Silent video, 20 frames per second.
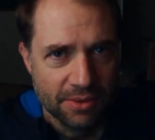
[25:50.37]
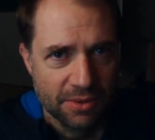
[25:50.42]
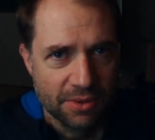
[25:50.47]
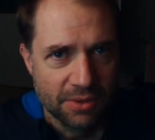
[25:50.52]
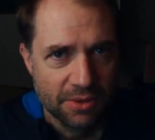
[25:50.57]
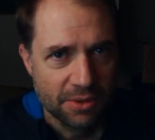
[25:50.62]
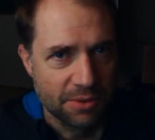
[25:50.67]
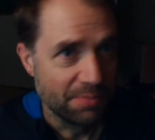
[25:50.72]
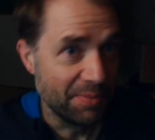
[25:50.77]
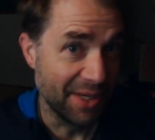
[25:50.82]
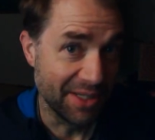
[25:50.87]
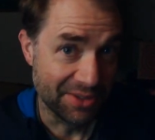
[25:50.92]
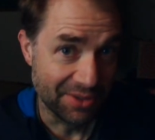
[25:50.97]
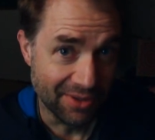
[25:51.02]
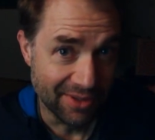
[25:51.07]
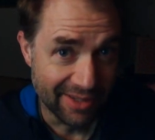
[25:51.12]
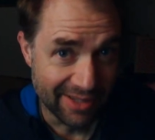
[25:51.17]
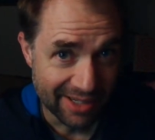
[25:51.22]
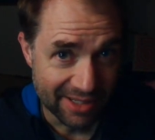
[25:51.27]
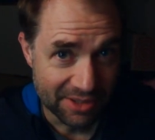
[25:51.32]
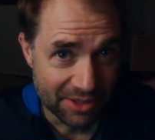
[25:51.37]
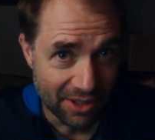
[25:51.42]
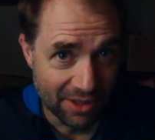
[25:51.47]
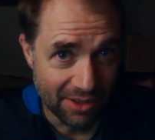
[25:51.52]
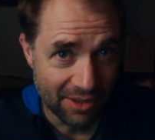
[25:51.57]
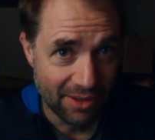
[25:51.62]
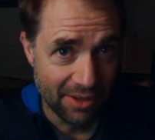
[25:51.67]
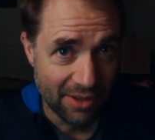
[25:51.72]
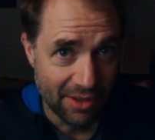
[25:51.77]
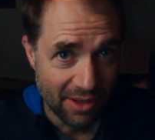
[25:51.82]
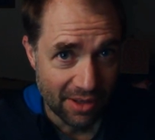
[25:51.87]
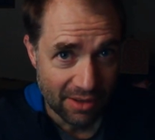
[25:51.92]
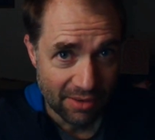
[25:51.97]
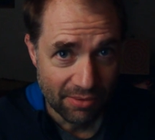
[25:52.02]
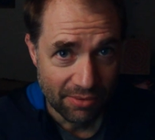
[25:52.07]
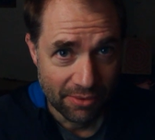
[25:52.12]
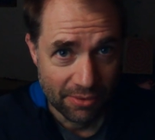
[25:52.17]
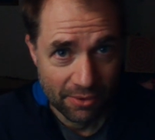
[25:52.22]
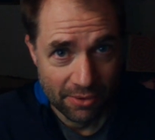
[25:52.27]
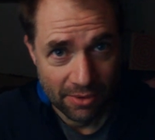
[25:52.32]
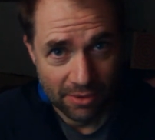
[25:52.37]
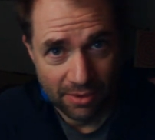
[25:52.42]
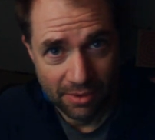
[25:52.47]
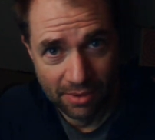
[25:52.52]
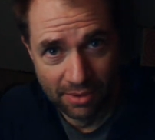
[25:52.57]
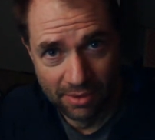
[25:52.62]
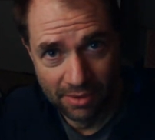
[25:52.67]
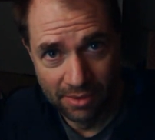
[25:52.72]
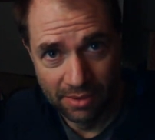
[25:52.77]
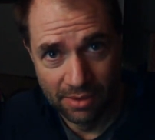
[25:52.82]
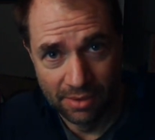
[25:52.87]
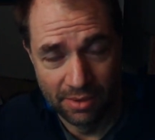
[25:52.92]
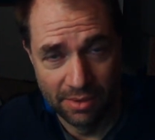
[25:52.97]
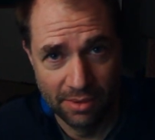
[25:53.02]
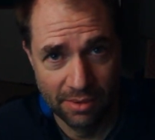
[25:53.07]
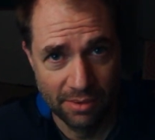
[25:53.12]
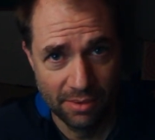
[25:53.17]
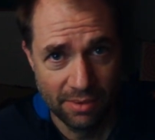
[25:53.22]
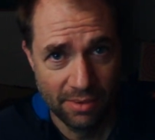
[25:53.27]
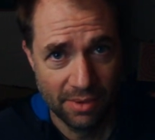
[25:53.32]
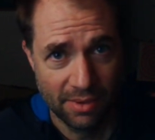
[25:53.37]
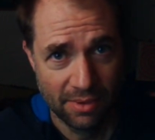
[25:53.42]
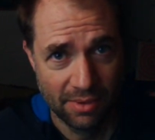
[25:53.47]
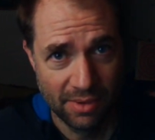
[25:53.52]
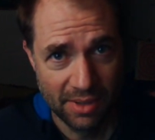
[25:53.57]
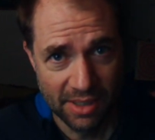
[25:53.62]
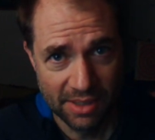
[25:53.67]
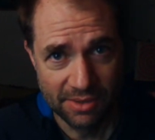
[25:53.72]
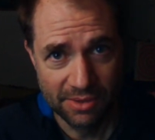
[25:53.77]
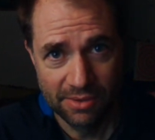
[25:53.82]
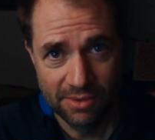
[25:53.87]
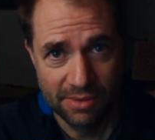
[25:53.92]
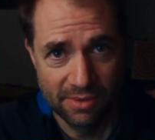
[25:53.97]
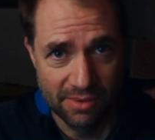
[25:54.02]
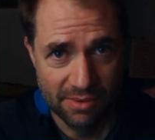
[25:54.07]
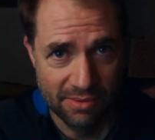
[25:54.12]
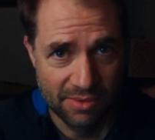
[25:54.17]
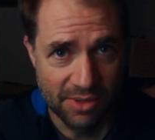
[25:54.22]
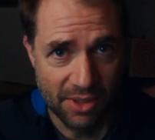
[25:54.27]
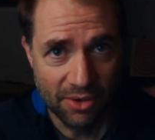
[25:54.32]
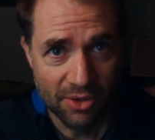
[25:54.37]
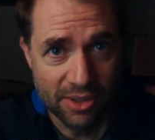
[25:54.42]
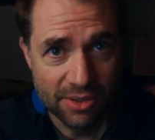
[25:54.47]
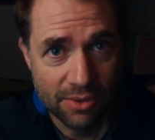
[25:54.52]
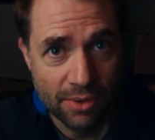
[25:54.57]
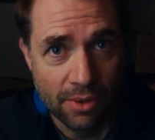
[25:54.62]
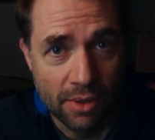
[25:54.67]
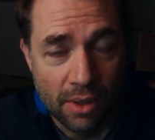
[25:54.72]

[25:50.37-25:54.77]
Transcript: special edition of this series.